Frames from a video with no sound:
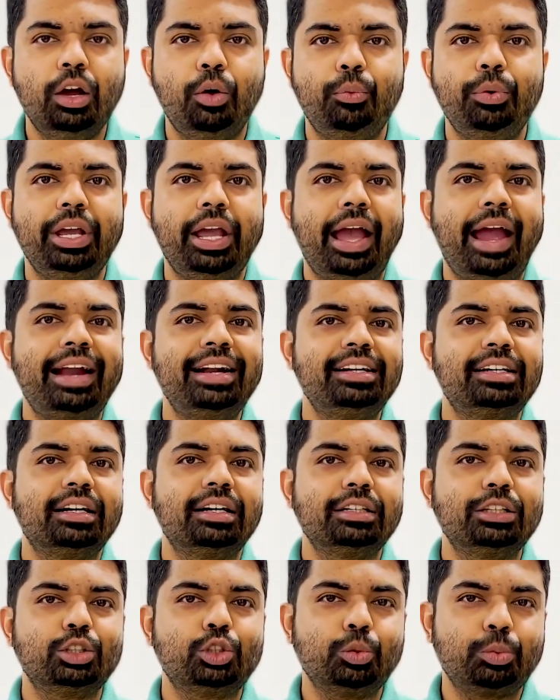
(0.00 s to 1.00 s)
we
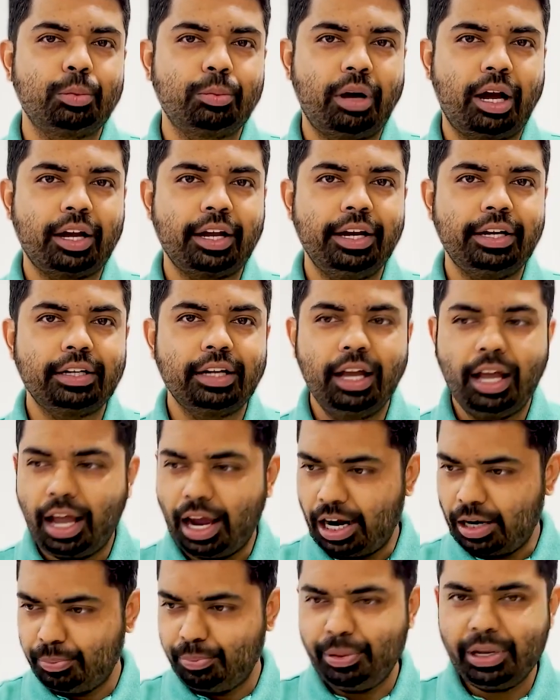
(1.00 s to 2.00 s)
enter the supermarket
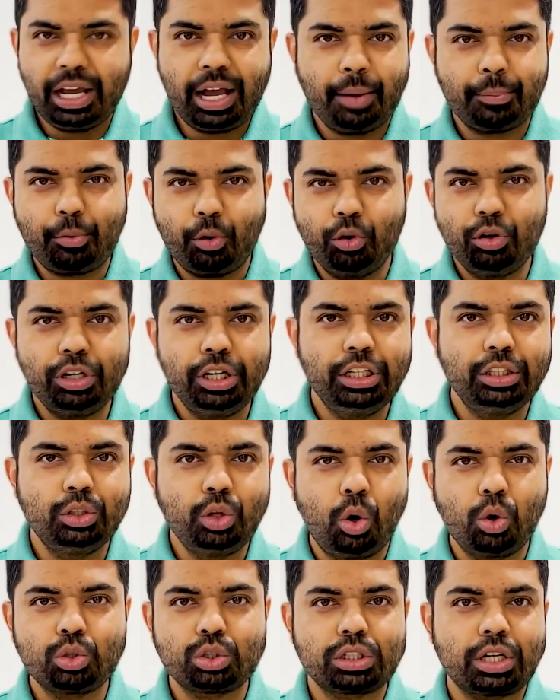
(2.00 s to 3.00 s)
and pick up only
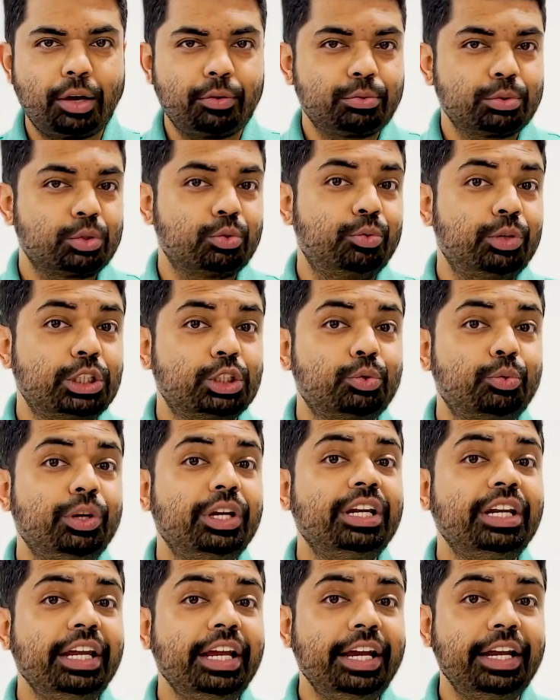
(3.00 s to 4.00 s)
those stuffs which we
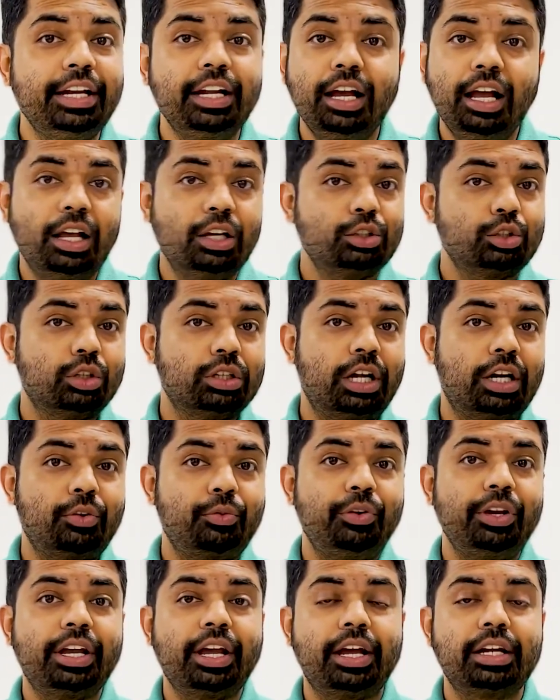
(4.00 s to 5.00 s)
need so that
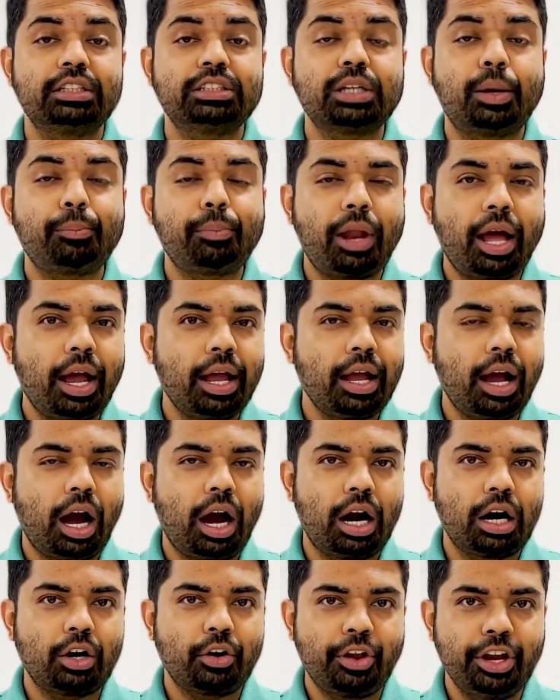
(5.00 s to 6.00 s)
we can supply
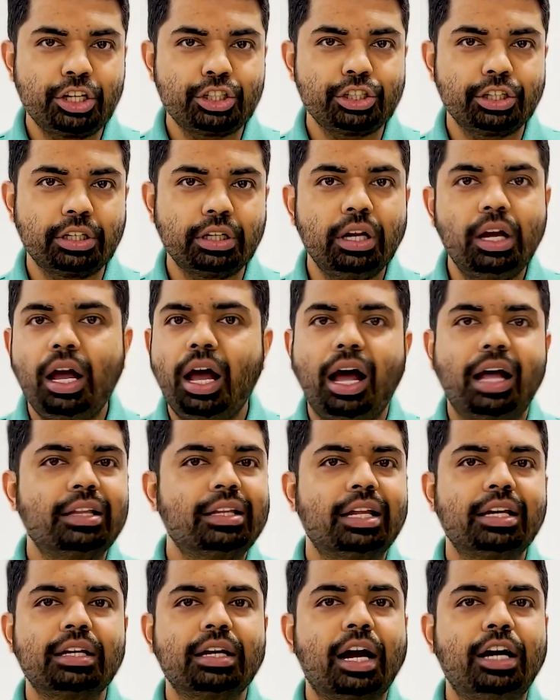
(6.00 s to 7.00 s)
our kitchen and
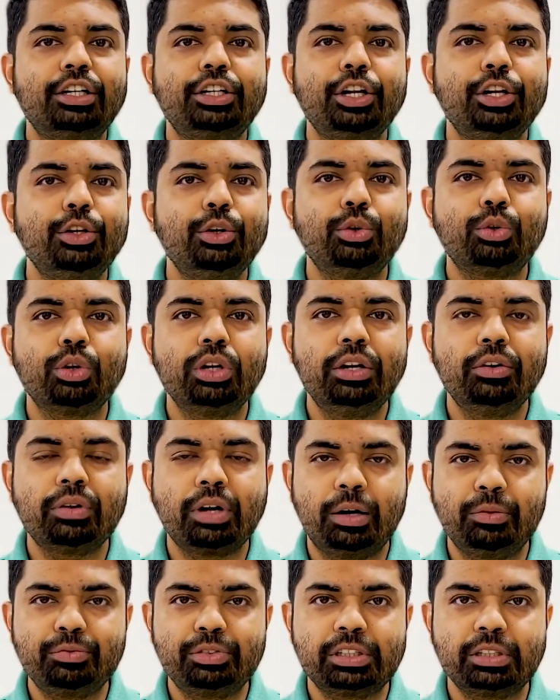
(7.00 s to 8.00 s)
then continue to live
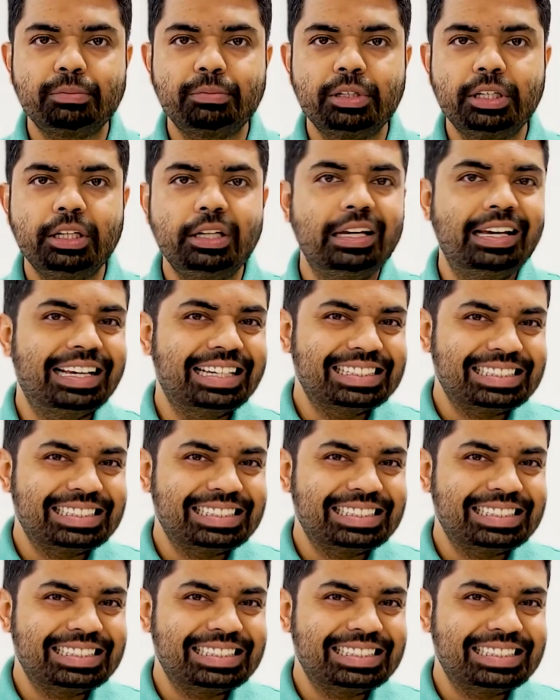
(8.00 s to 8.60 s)
comfortably.